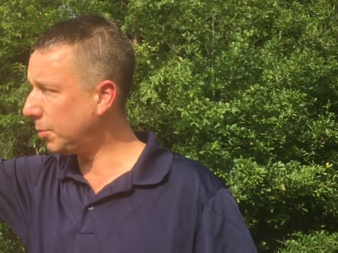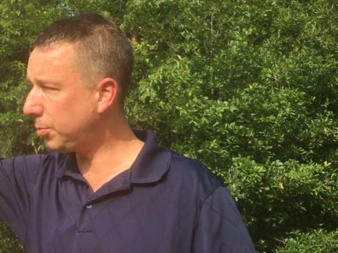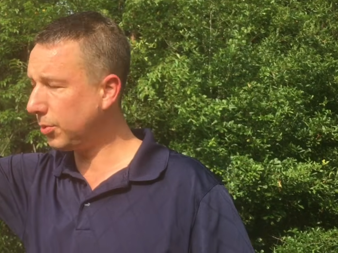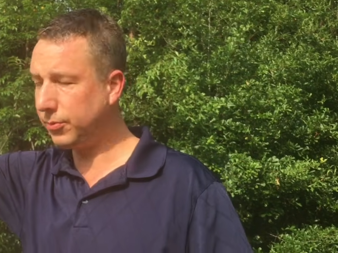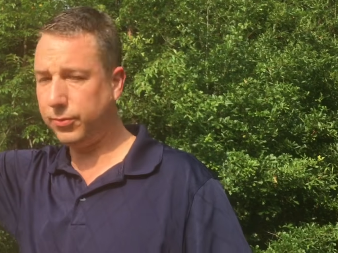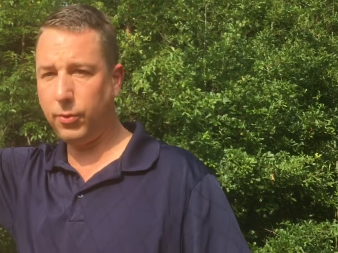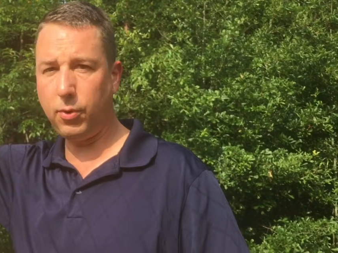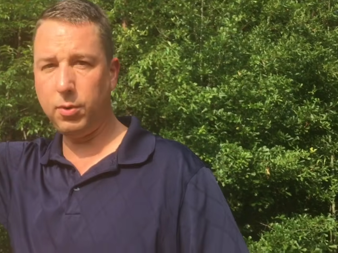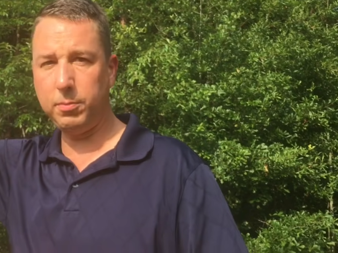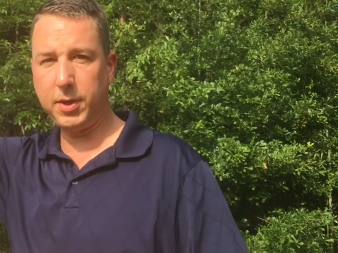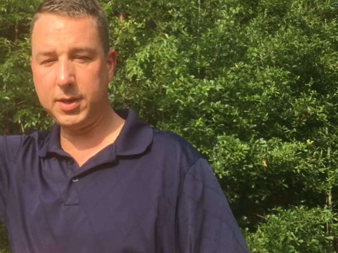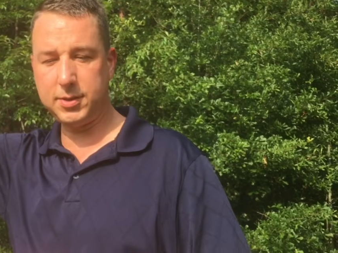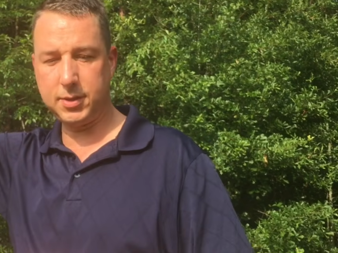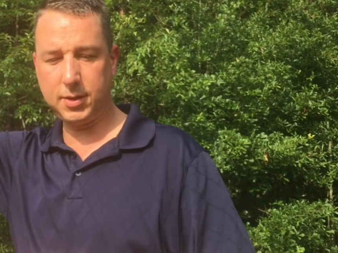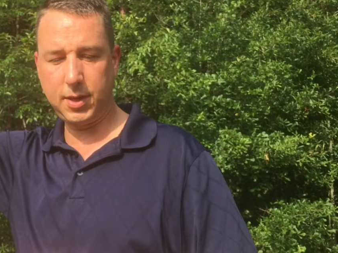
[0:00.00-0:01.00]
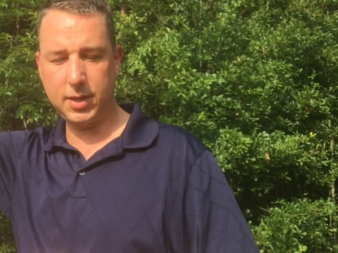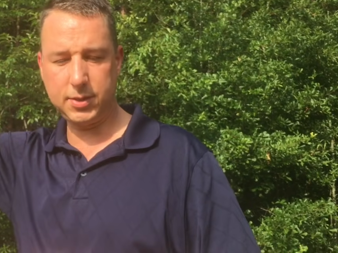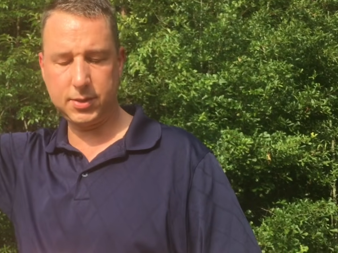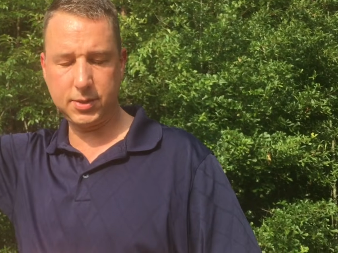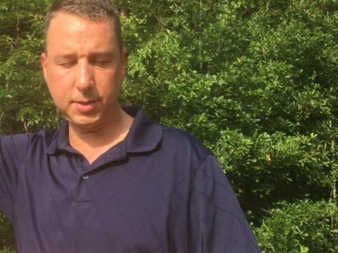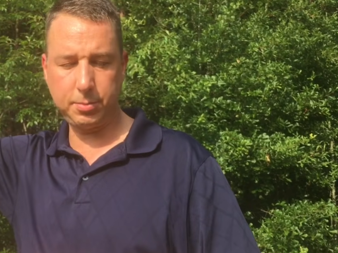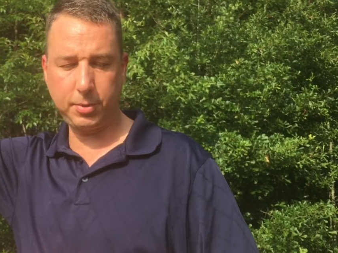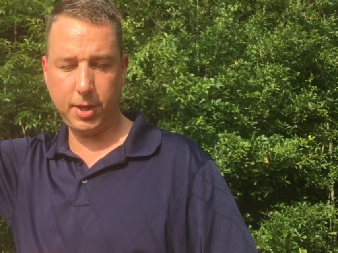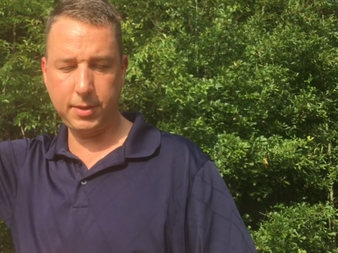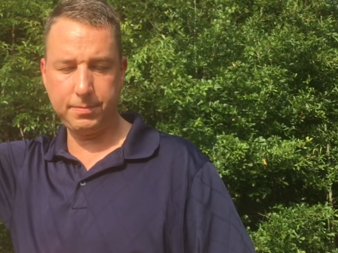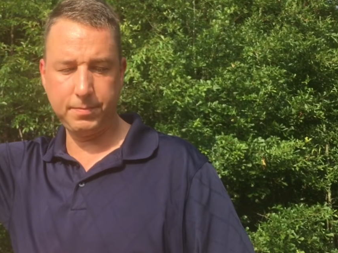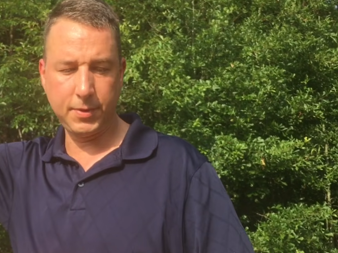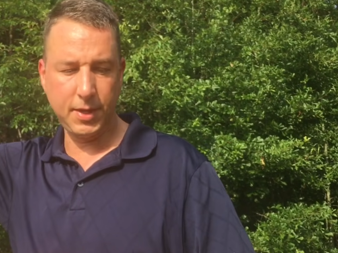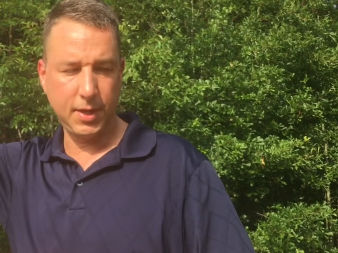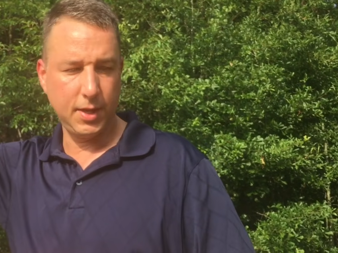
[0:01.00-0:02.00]
perform as a zip line.
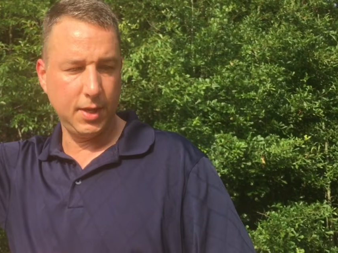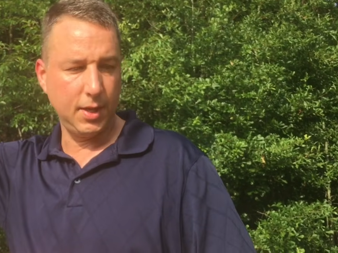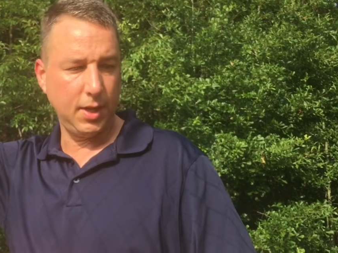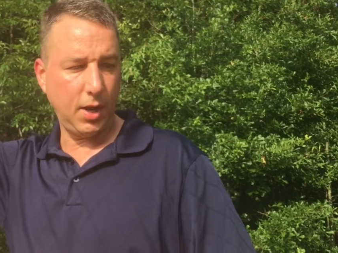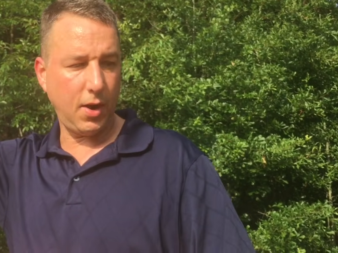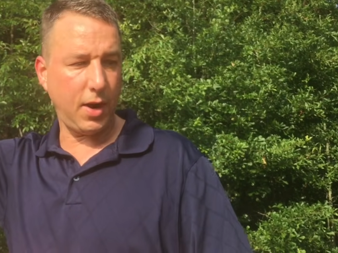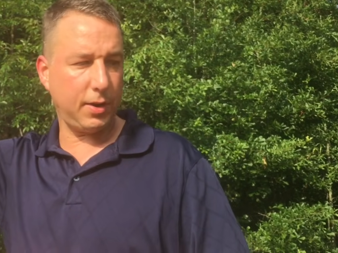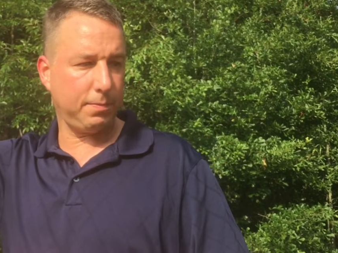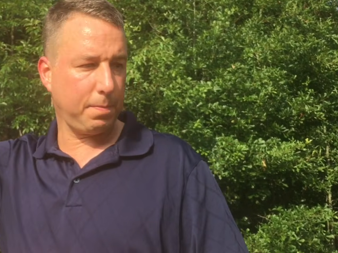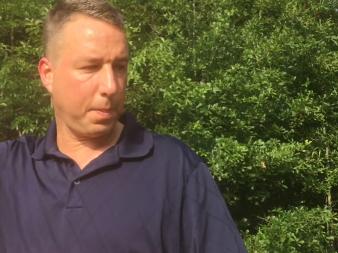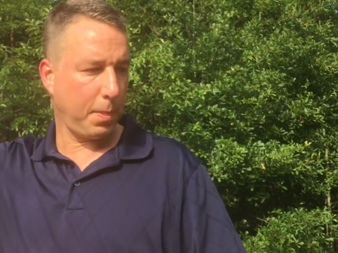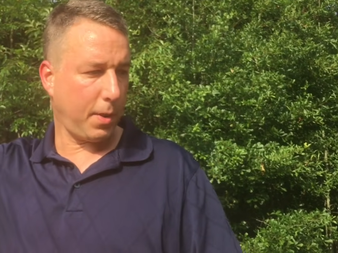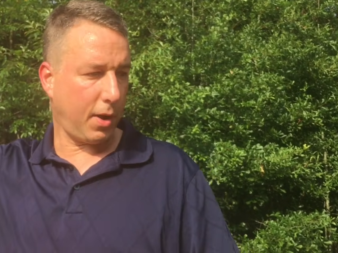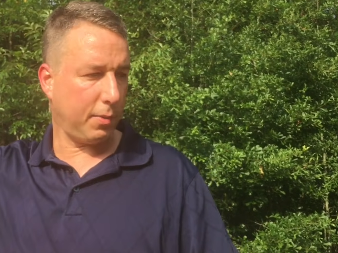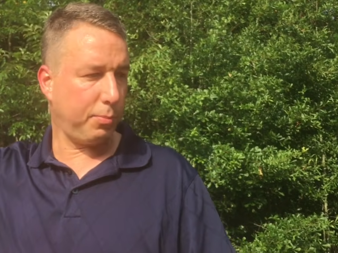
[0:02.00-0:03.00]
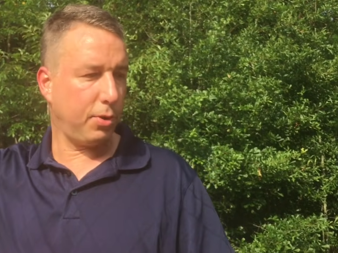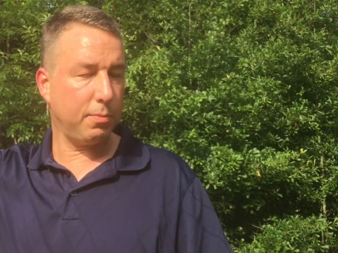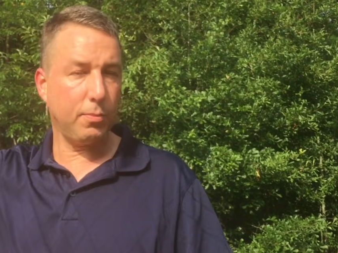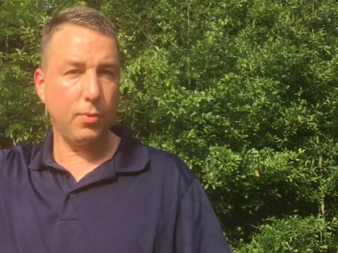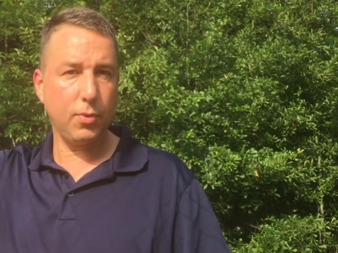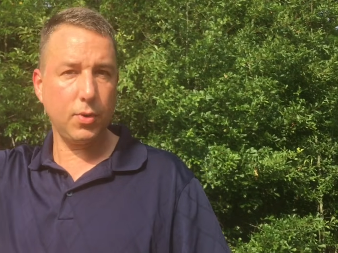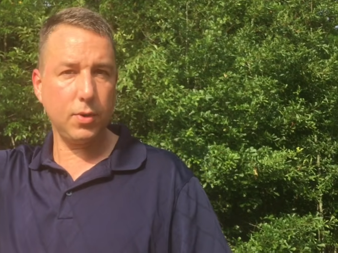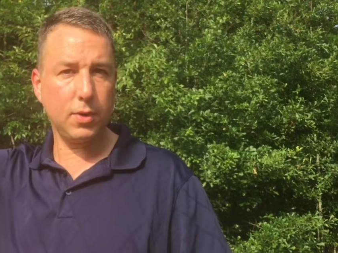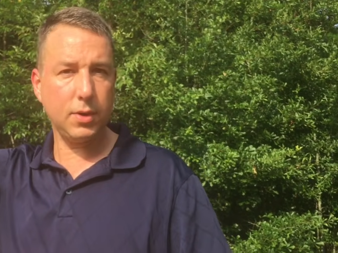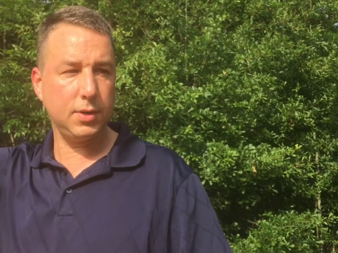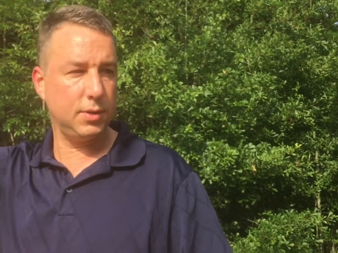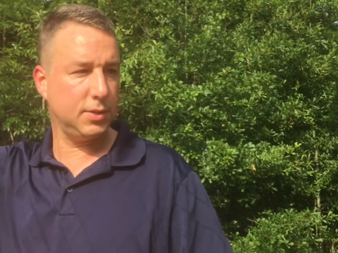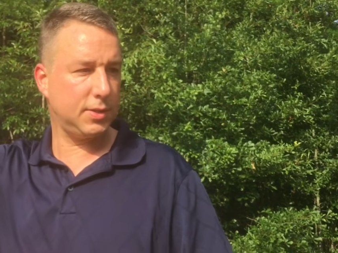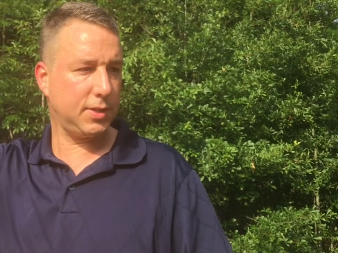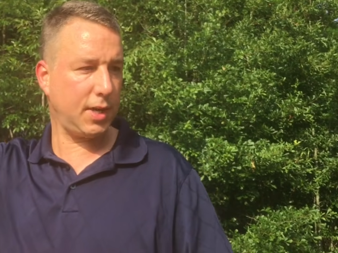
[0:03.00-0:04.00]
All right, I'll put more
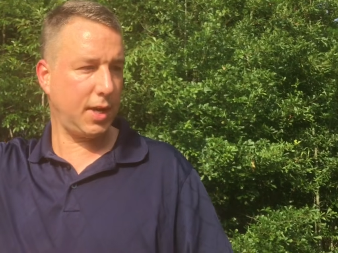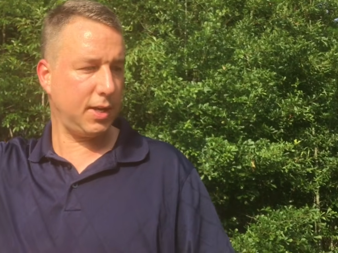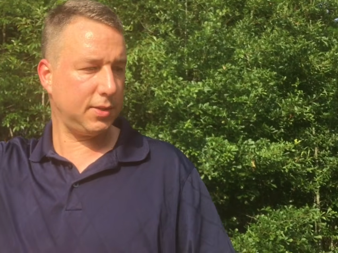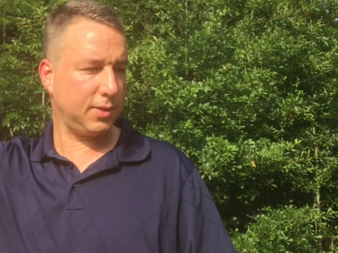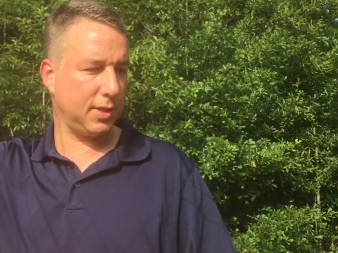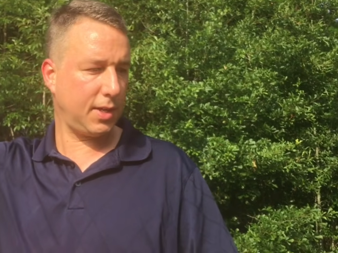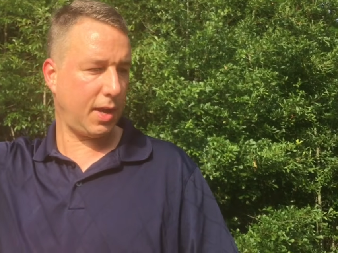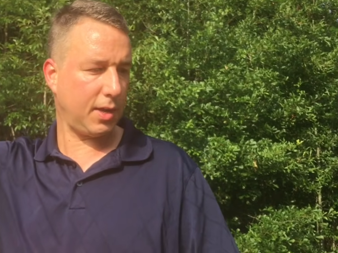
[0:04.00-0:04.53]
science and